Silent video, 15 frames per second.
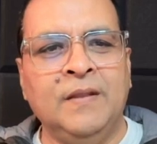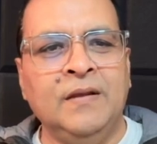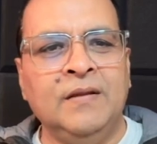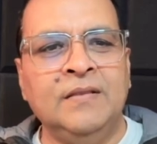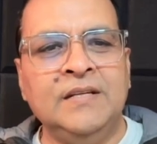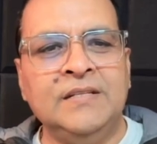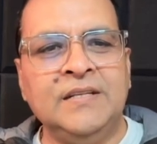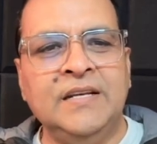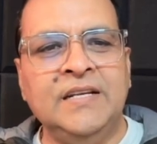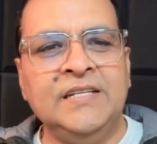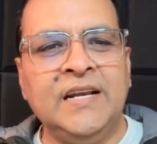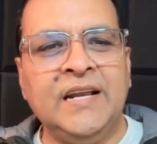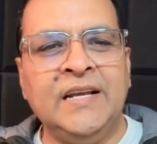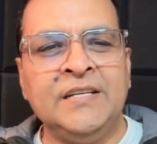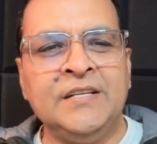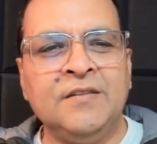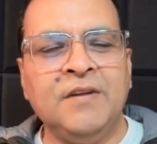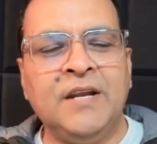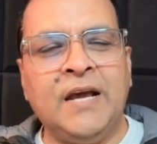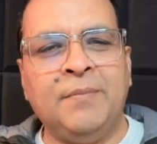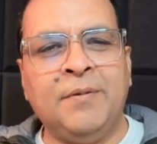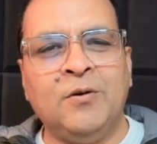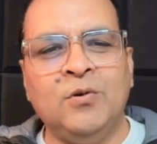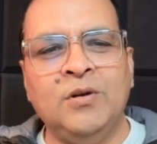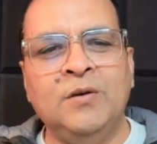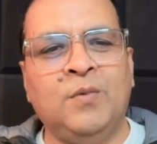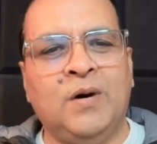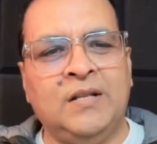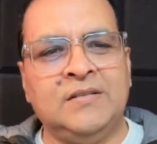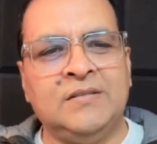This initialization will happen only
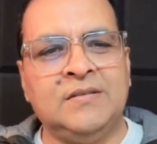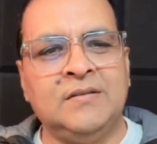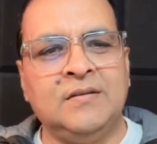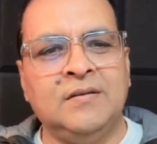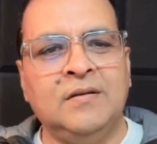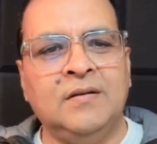once.